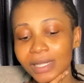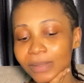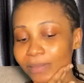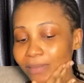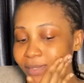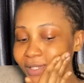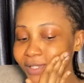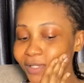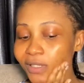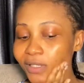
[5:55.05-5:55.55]
I'm
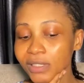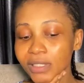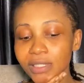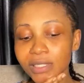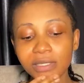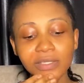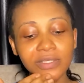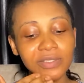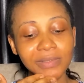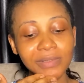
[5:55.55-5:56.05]
massaging it
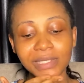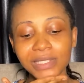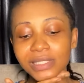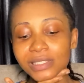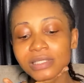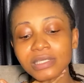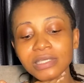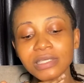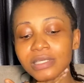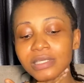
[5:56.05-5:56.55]
into my
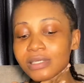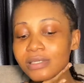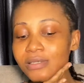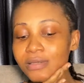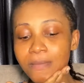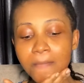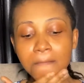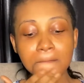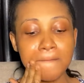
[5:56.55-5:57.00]
skin.